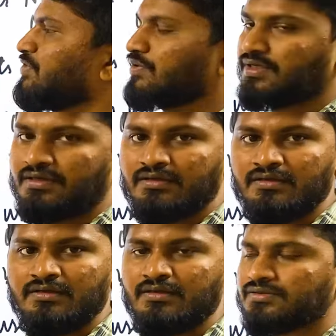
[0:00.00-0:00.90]
Okay.
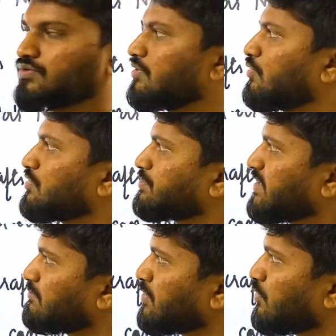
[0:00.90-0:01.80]
So the
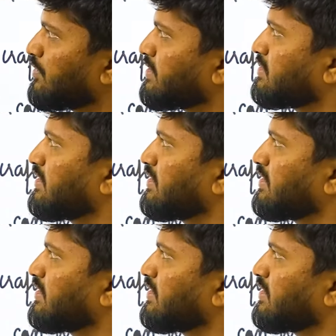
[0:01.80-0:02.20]
statement one is,